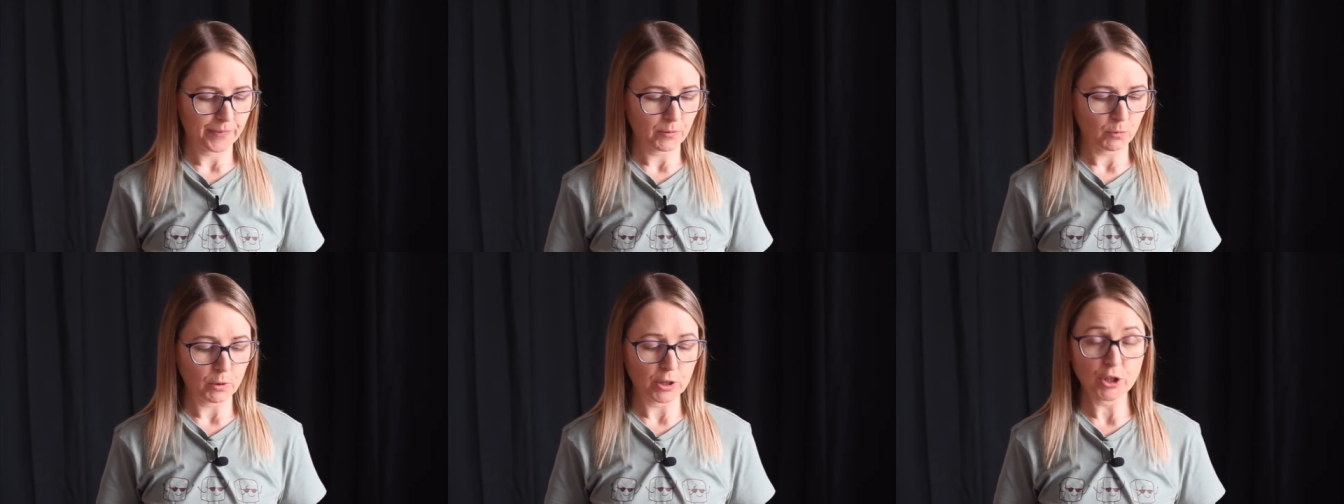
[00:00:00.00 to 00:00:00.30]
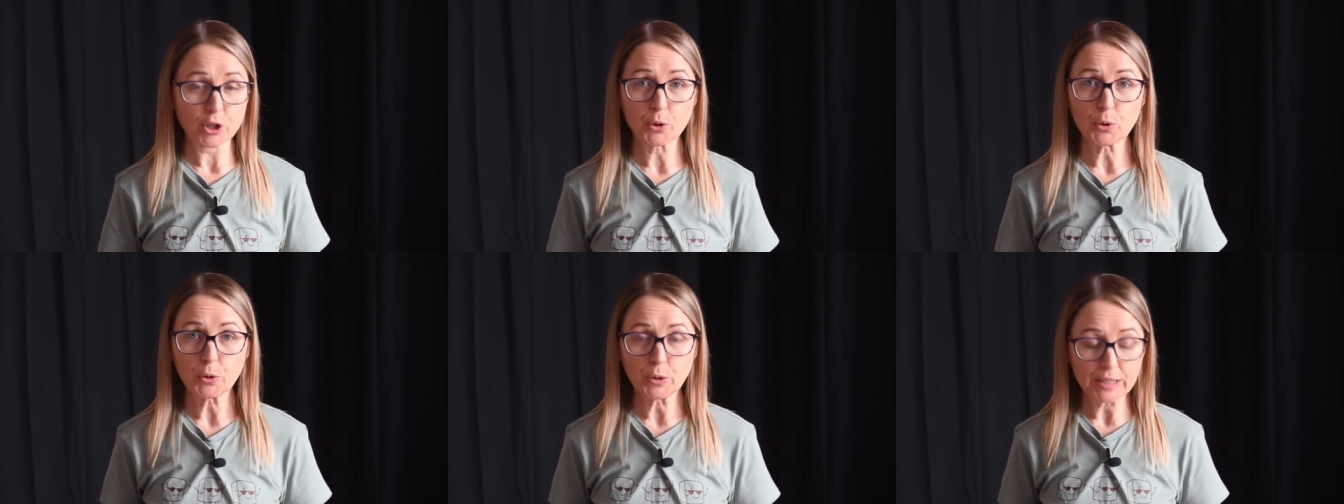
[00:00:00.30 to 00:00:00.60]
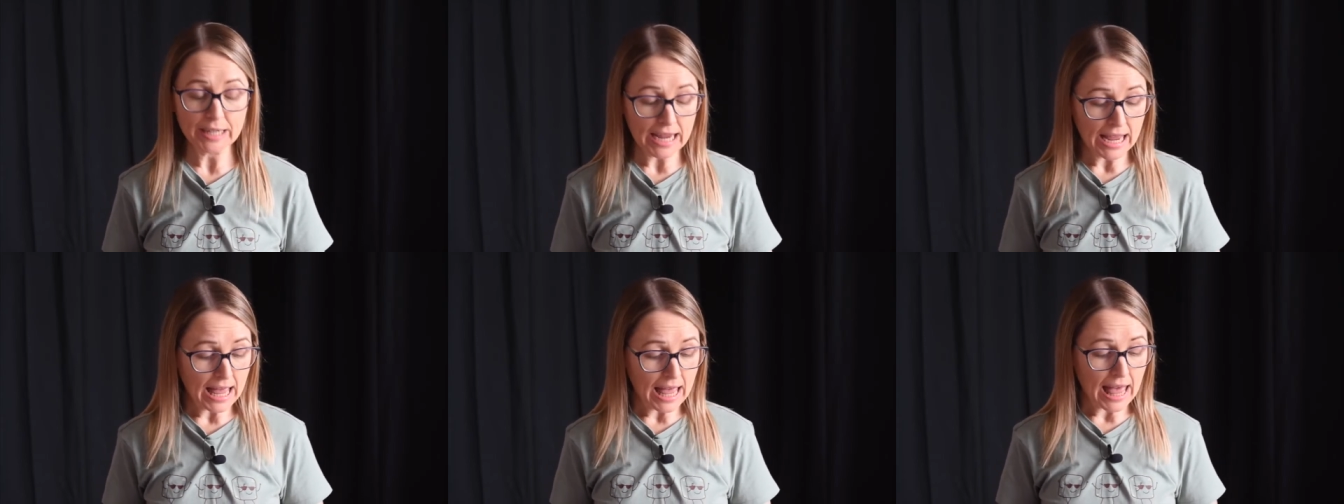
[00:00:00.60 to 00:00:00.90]
We're told,
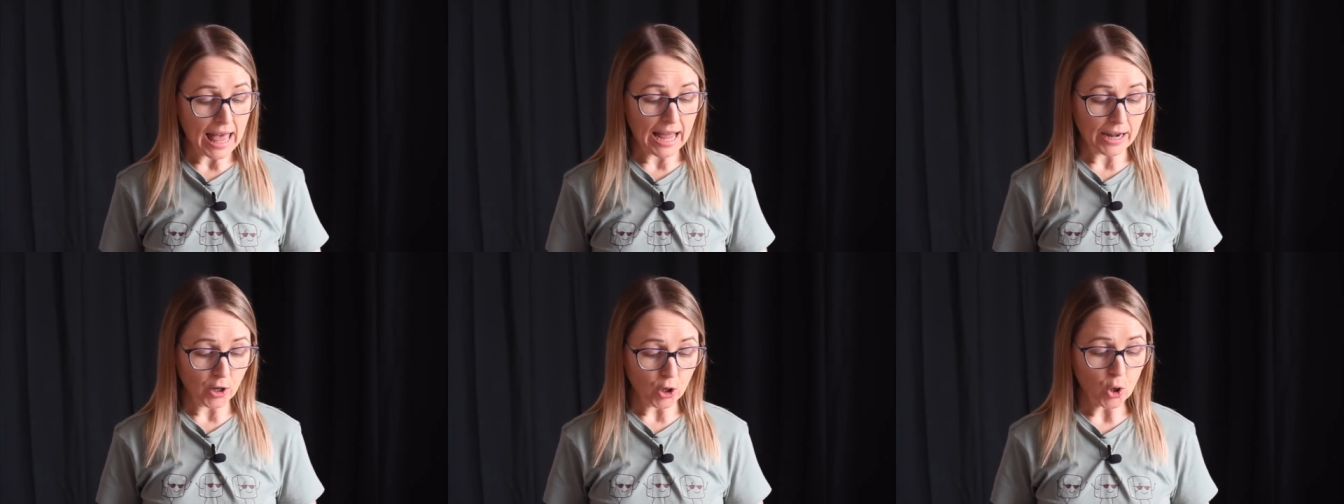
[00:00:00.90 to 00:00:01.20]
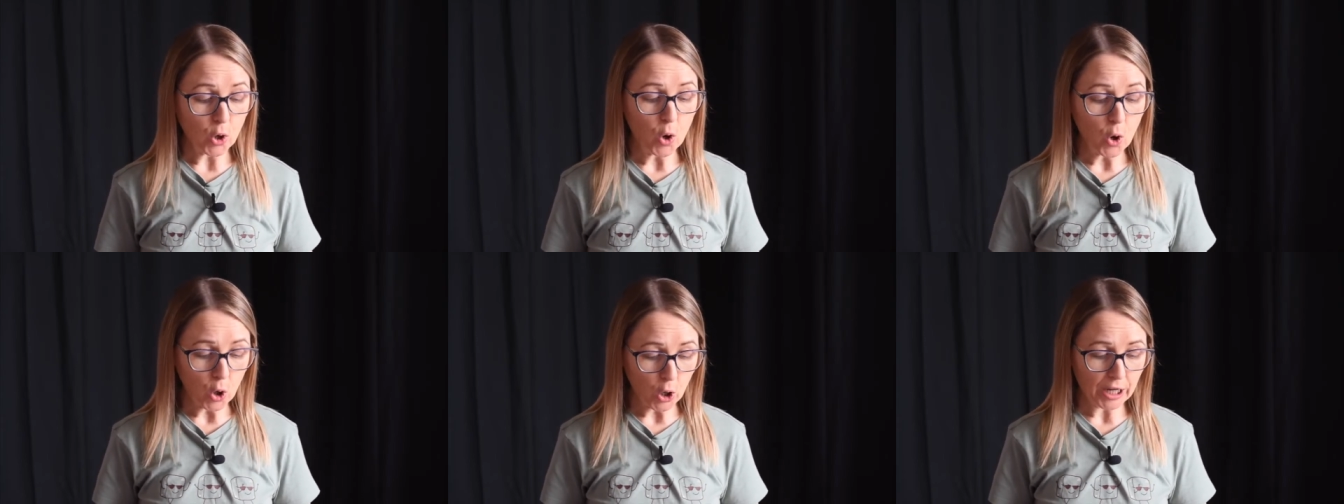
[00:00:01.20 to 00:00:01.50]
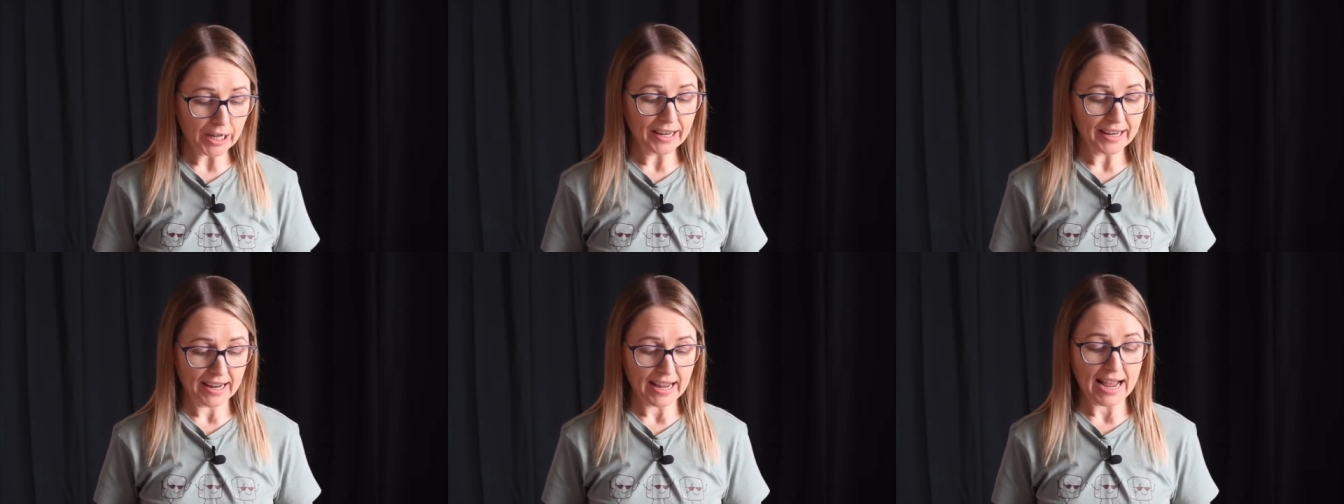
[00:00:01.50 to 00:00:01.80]
and
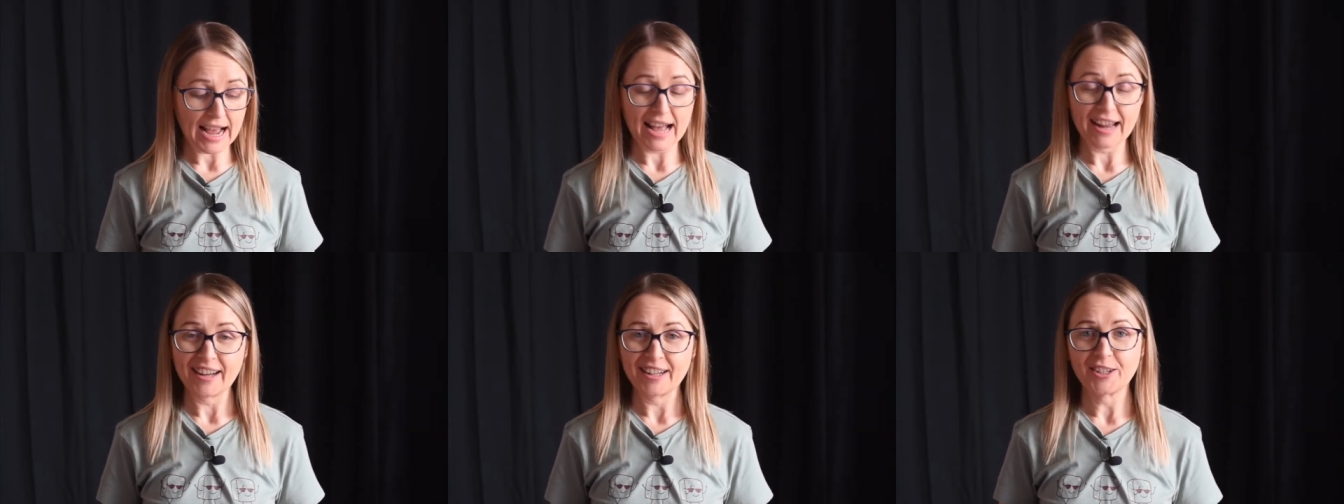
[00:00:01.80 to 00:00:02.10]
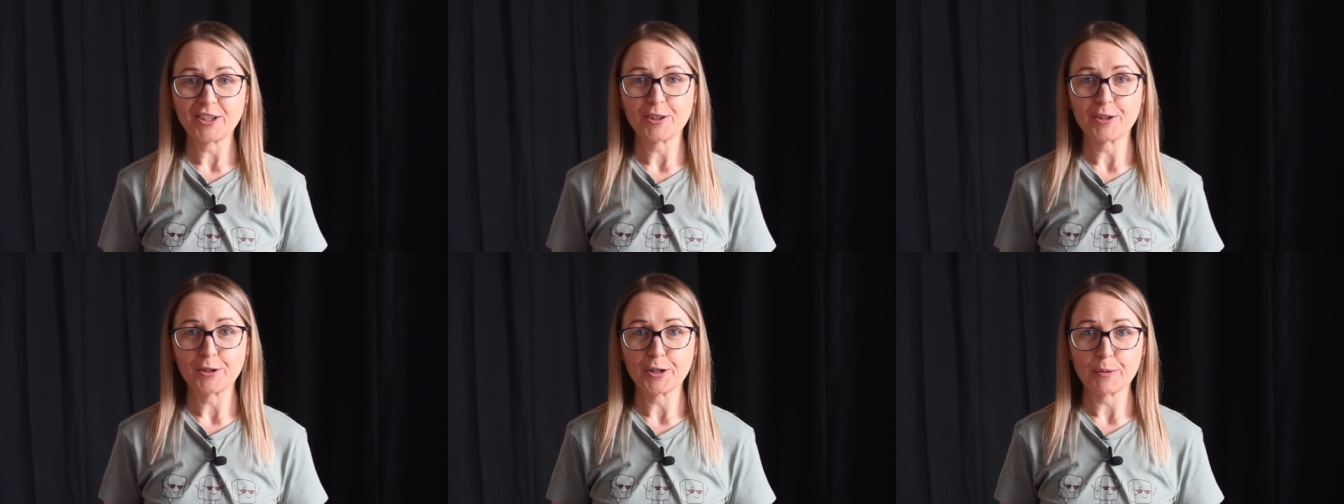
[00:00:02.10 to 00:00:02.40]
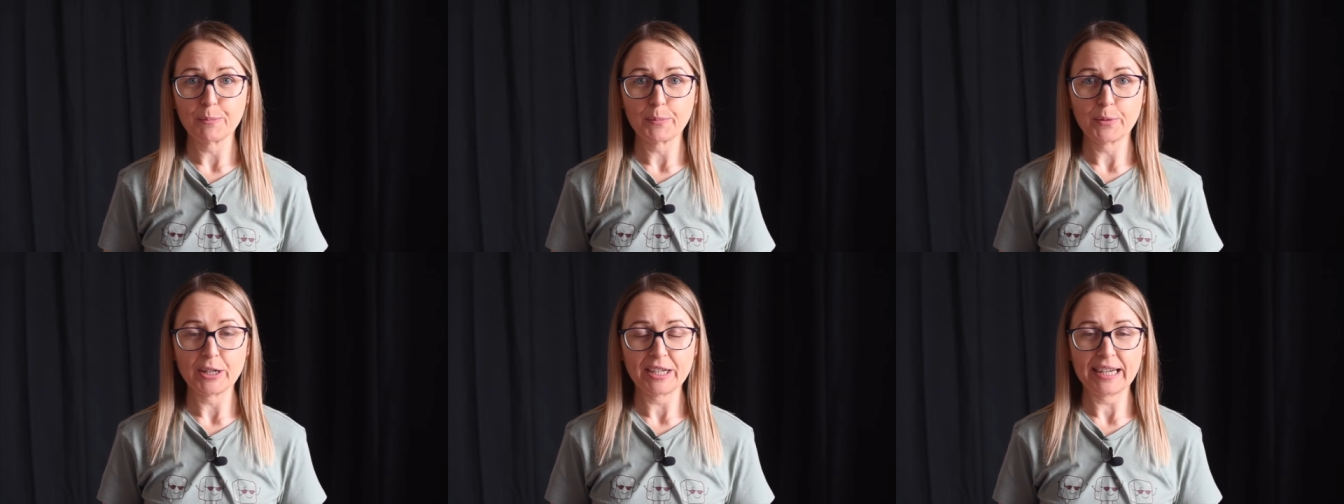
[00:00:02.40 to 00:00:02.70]
God added to their
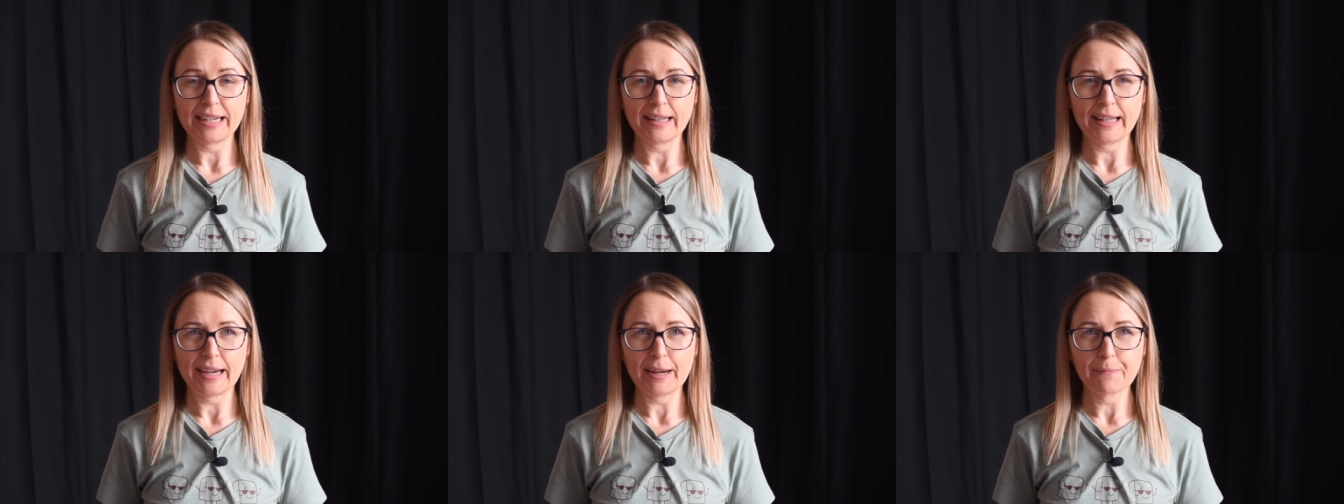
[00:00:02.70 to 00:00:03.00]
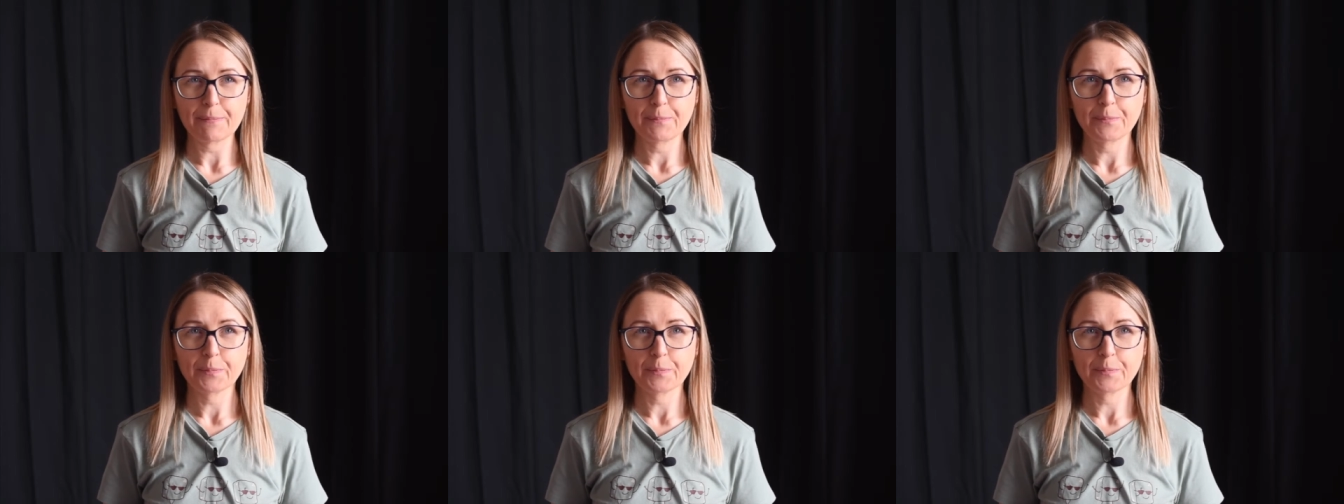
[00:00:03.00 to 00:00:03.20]
number daily.